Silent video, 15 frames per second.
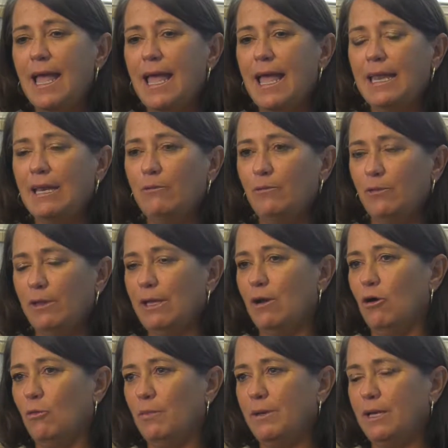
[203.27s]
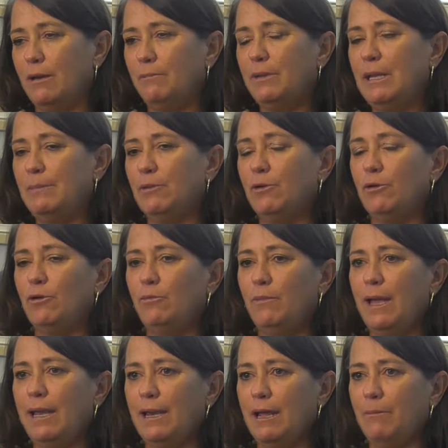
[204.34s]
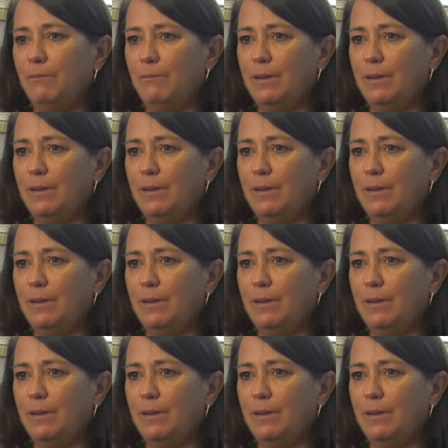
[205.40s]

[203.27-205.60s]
and it really opened up people who may not